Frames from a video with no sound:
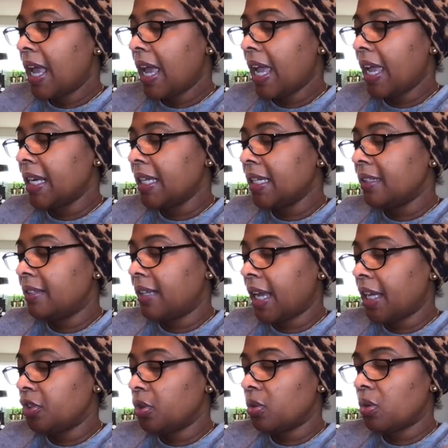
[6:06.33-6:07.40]
Hattie
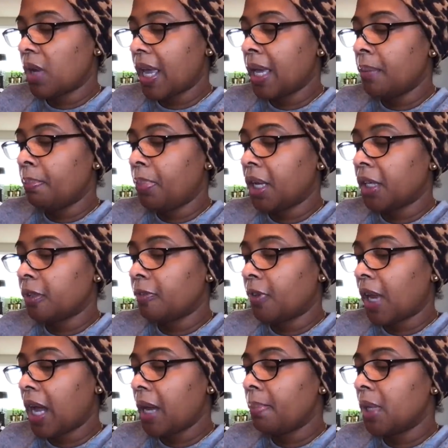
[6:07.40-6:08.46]
Daniel and
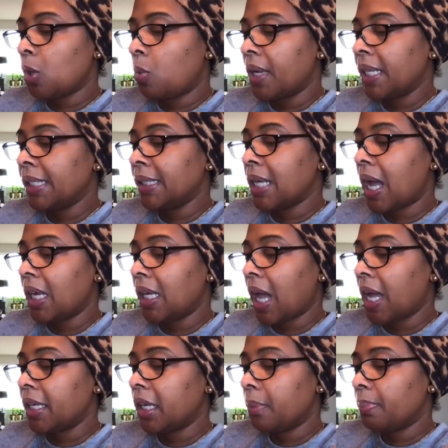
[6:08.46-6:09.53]
Butterfly
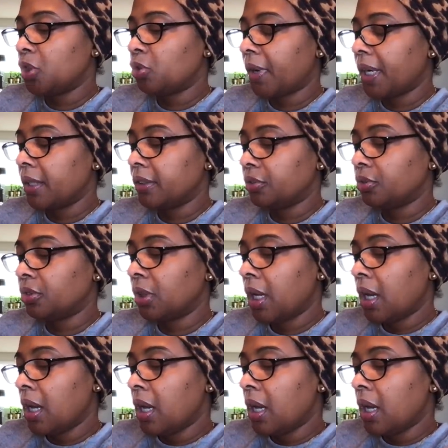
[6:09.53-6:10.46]
McQueen-like portrayals.